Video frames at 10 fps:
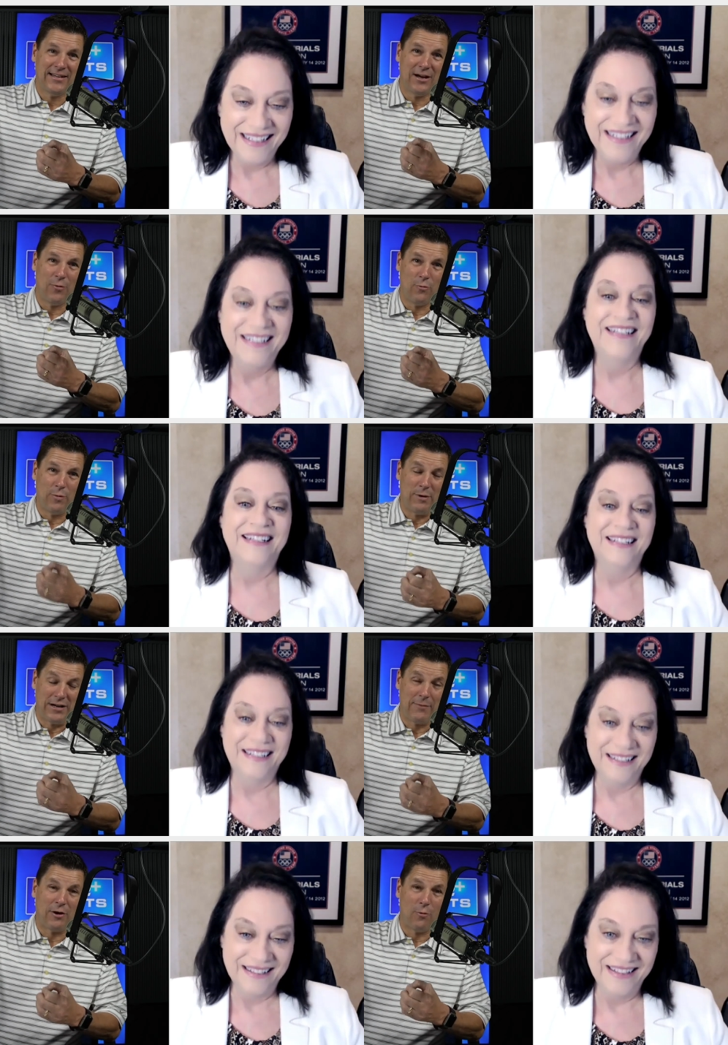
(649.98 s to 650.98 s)
Speaker 1: uh,
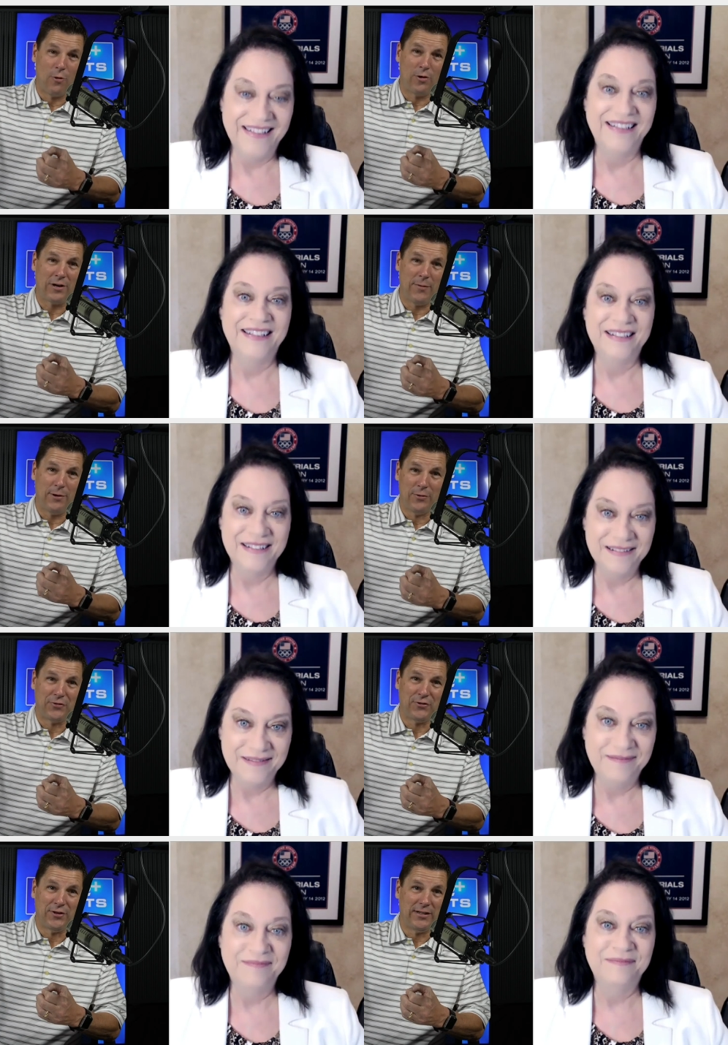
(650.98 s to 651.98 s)
becoming a World Cup
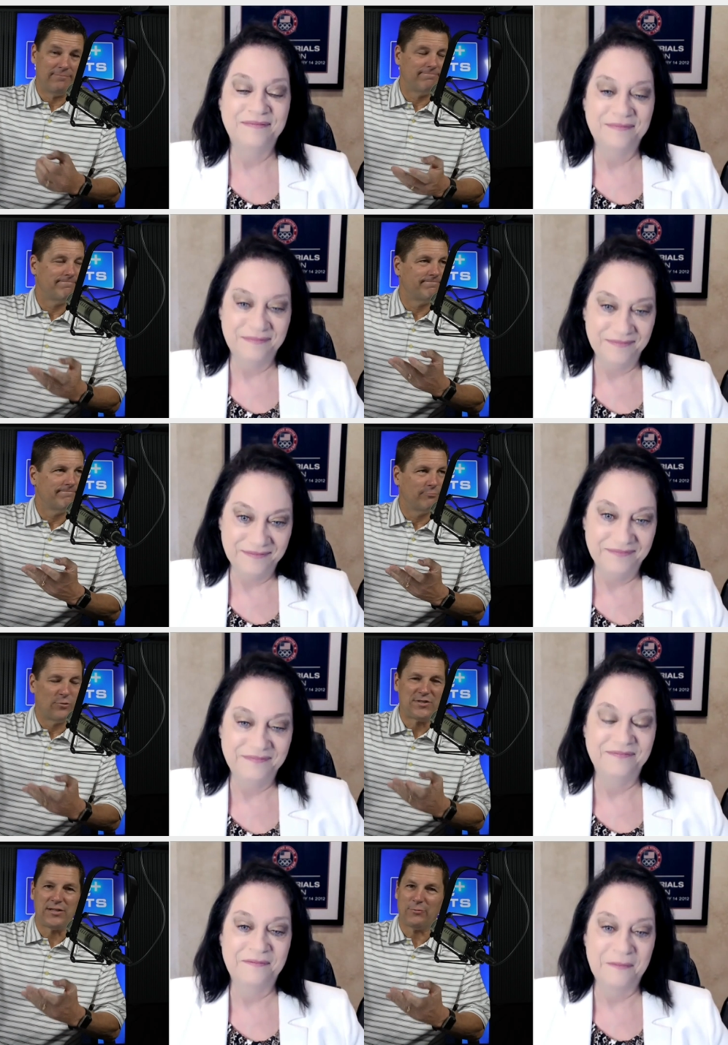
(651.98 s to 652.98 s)
host city,
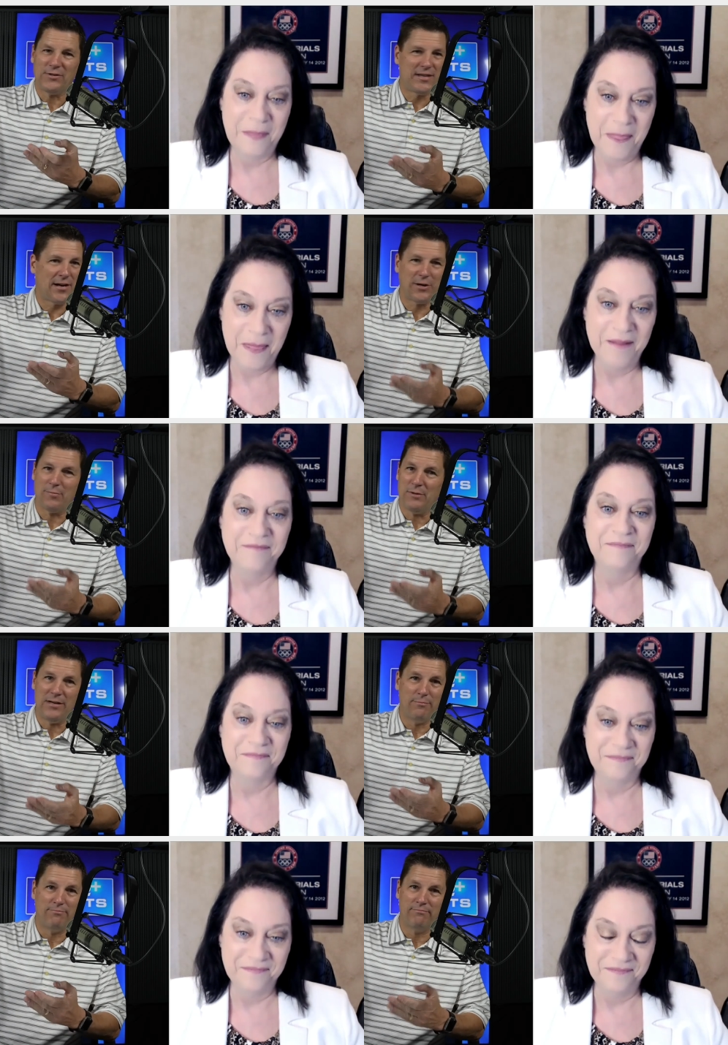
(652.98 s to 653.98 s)
what's, what's that going to
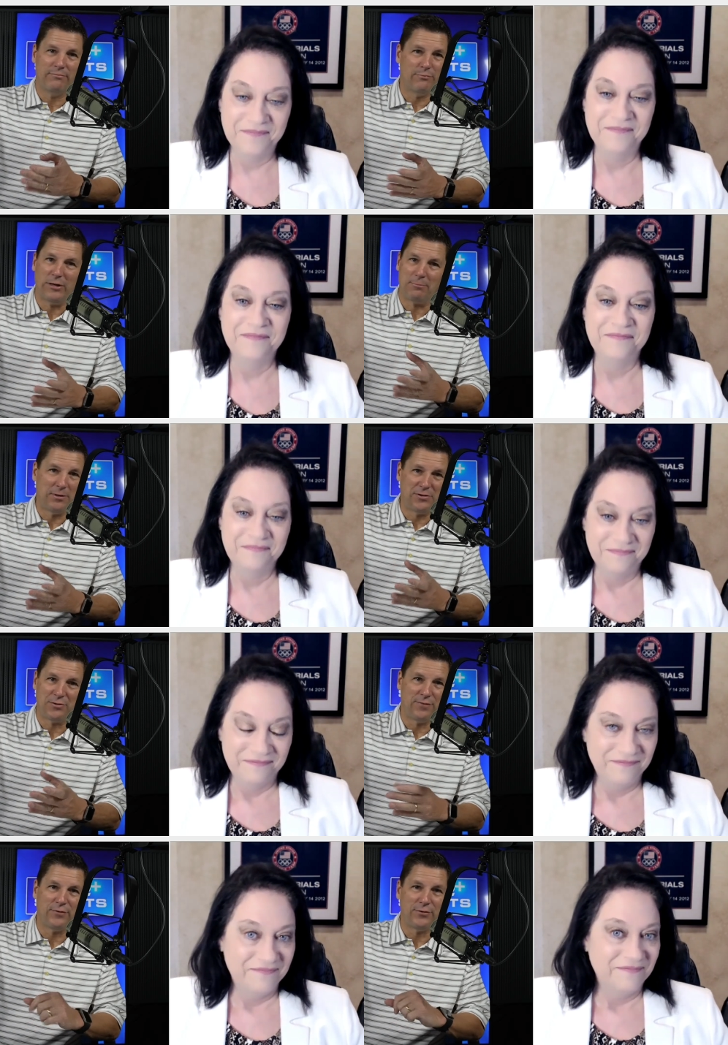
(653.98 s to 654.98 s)
mean, big
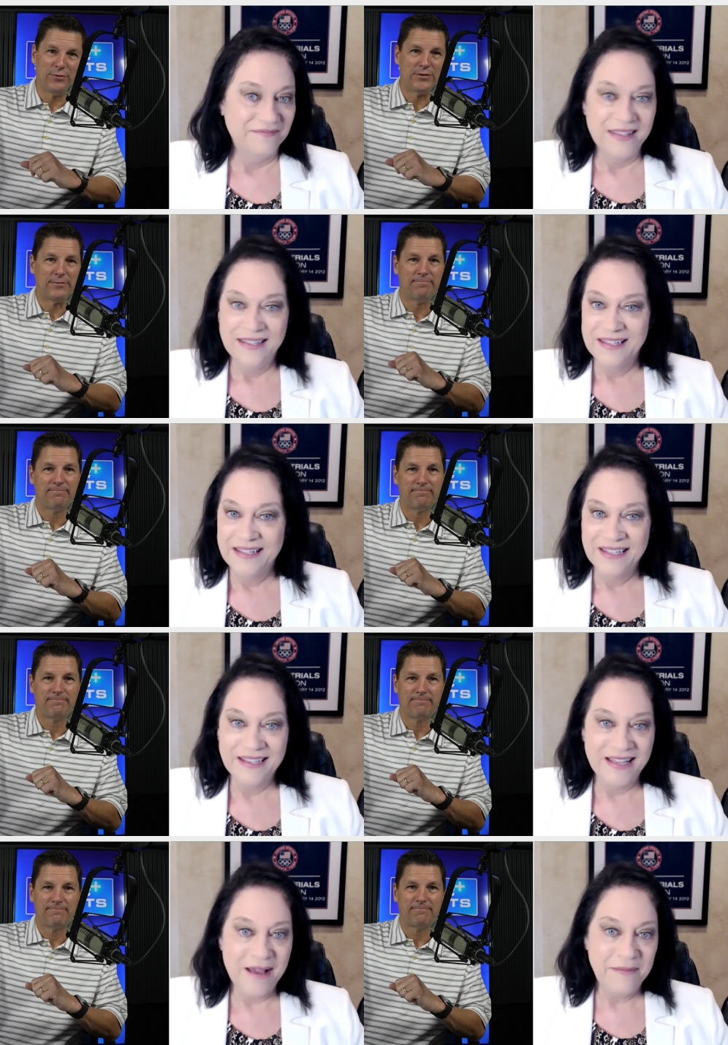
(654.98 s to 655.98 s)
picture for Houston?
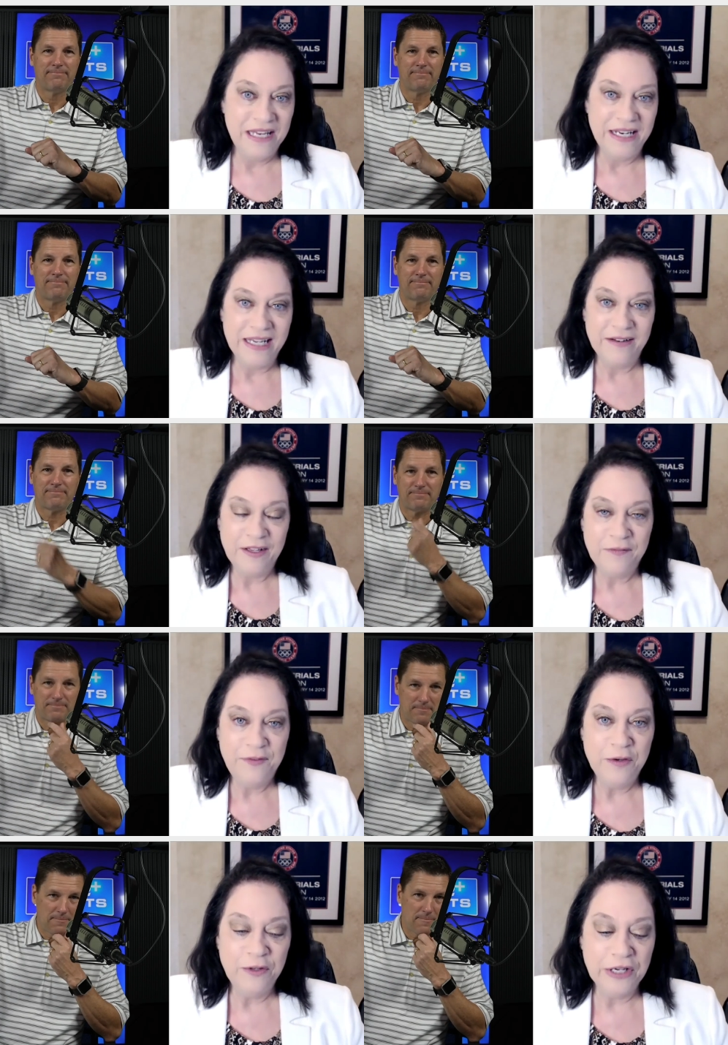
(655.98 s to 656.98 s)
Speaker 2: I mean,
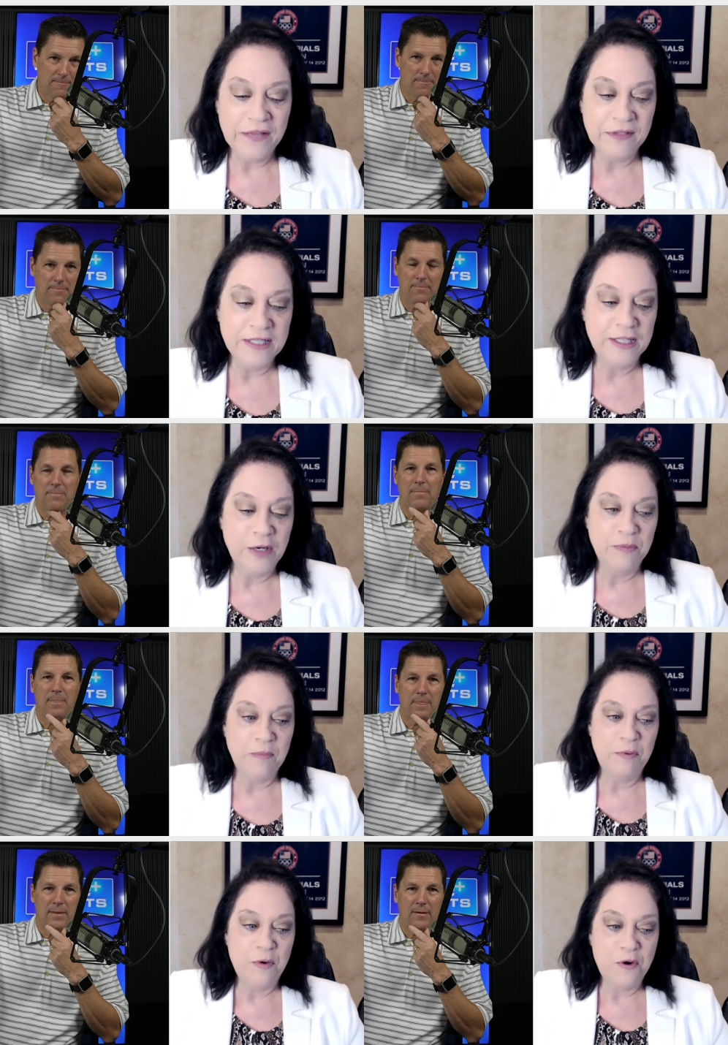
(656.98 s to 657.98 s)
if you look at the
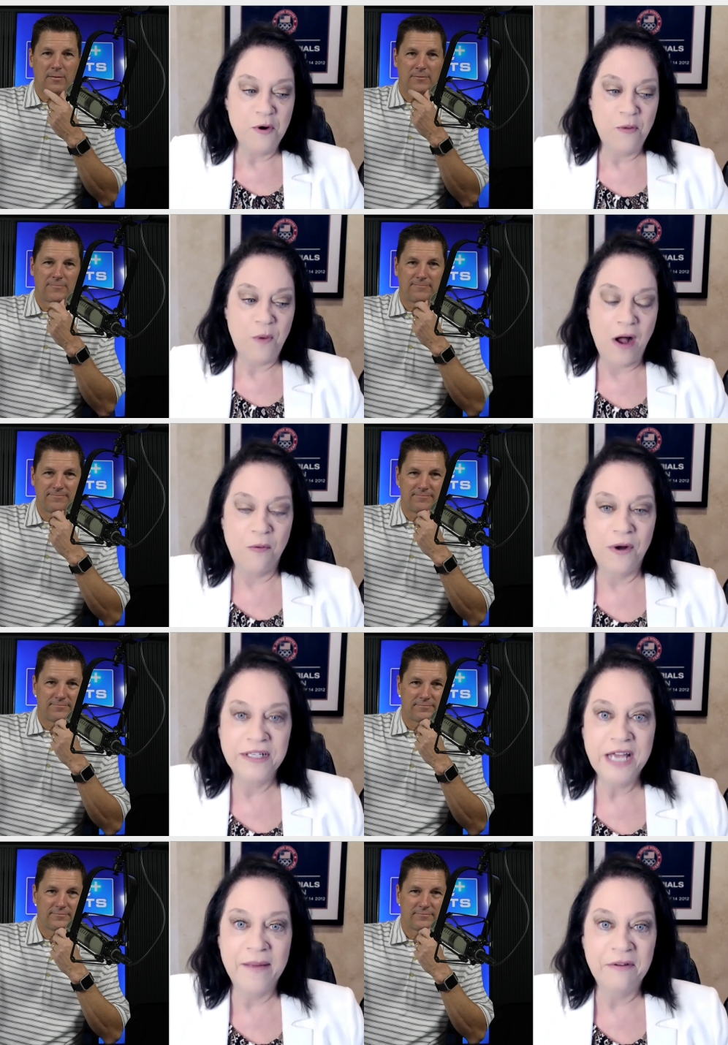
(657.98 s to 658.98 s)
Super Bowl a uh,
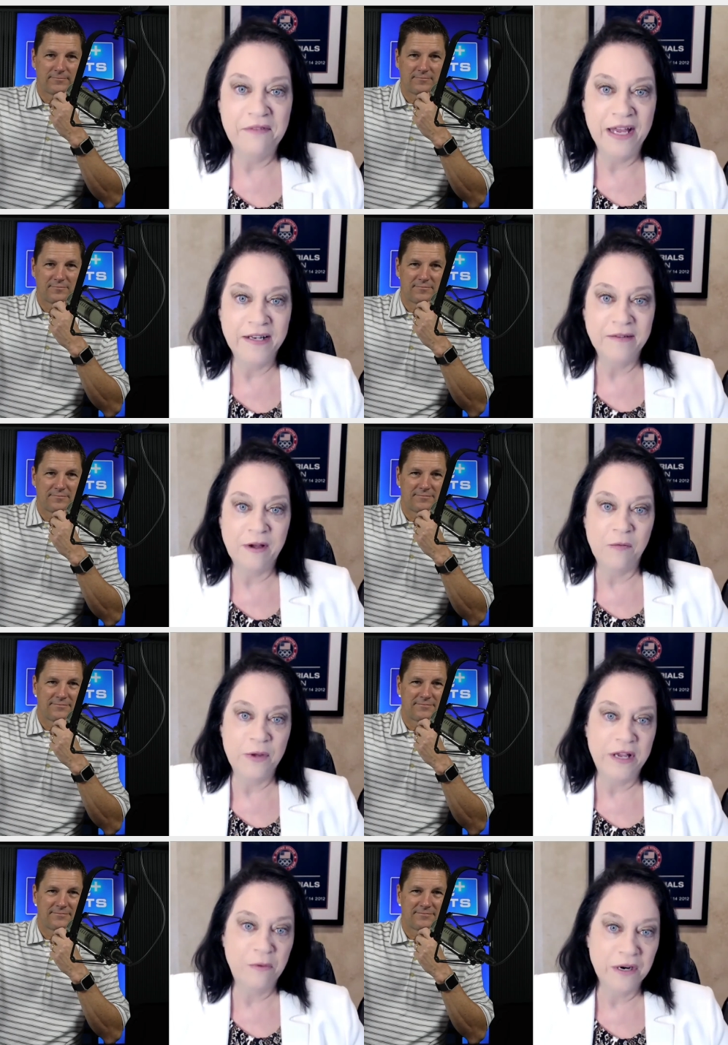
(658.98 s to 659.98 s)
one-time event, a
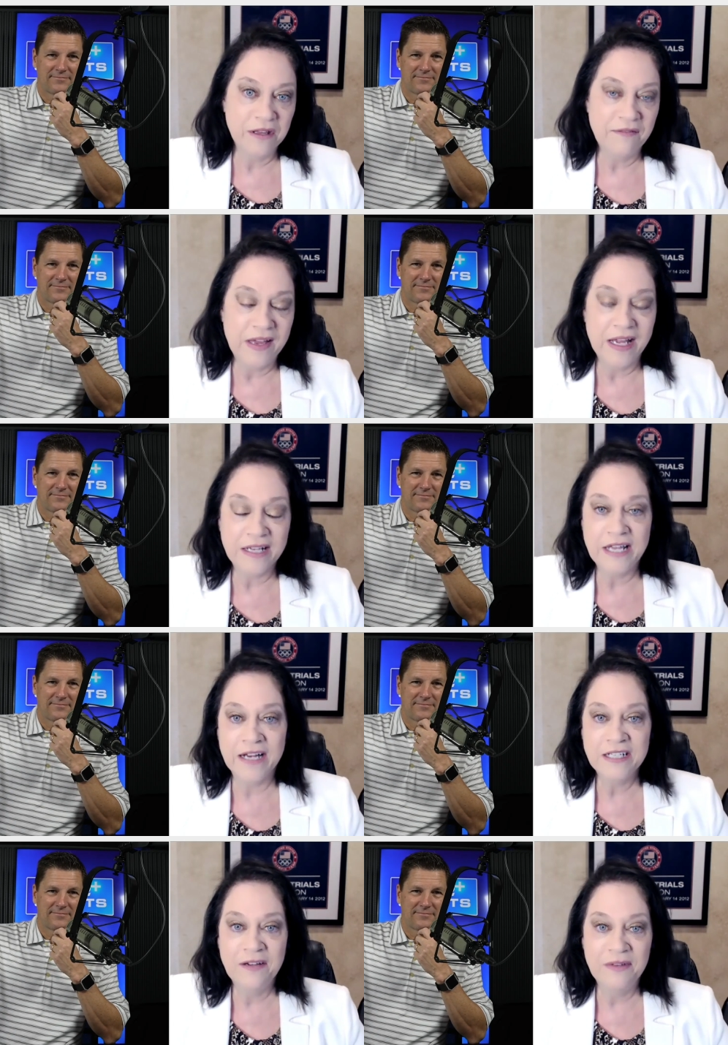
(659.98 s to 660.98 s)
week worth of
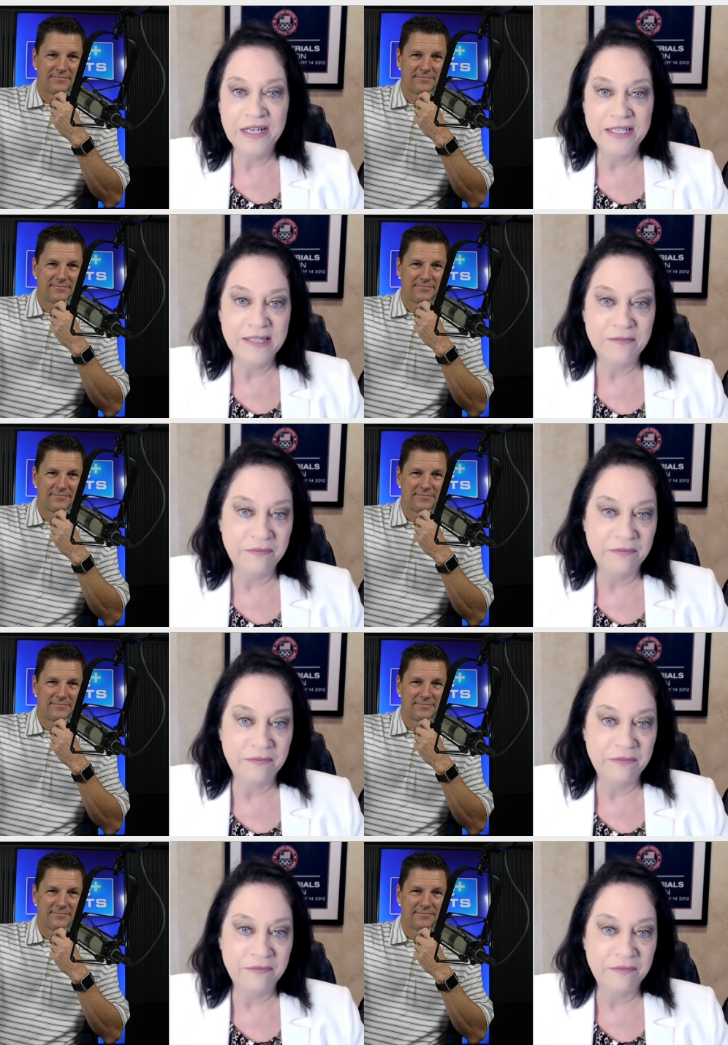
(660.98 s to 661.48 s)
activities,